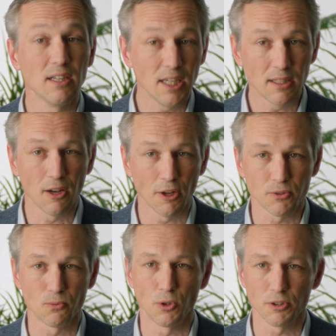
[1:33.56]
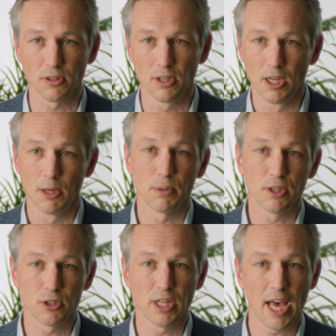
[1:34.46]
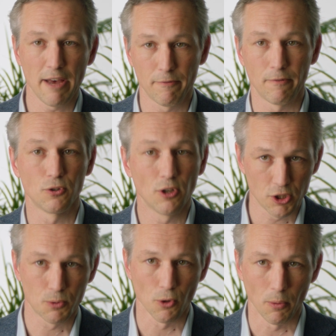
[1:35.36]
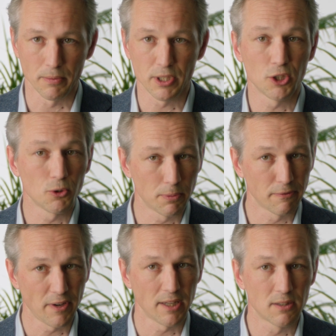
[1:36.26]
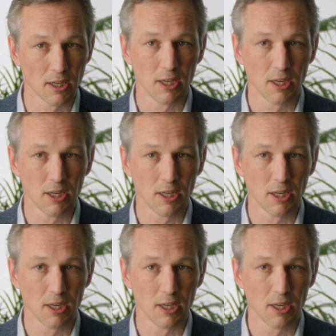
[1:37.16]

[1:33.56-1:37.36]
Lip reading: need a lot of water because they have dust problems. They should prevent